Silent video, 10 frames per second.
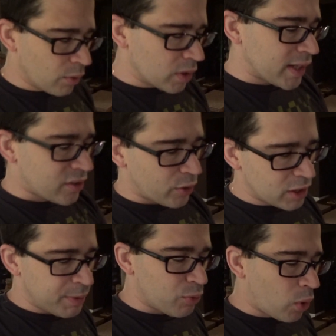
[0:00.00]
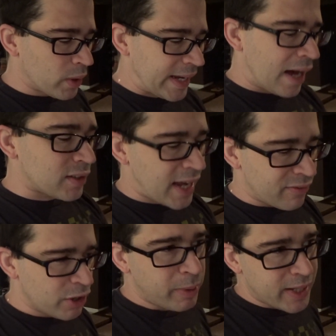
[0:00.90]
The one that's going to be rolling out to
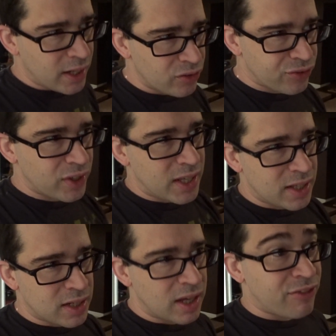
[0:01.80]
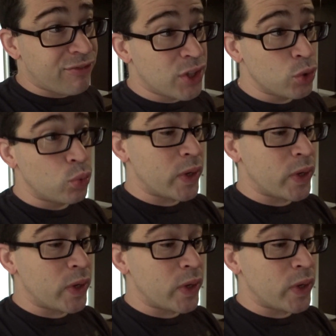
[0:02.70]
everybody else in a few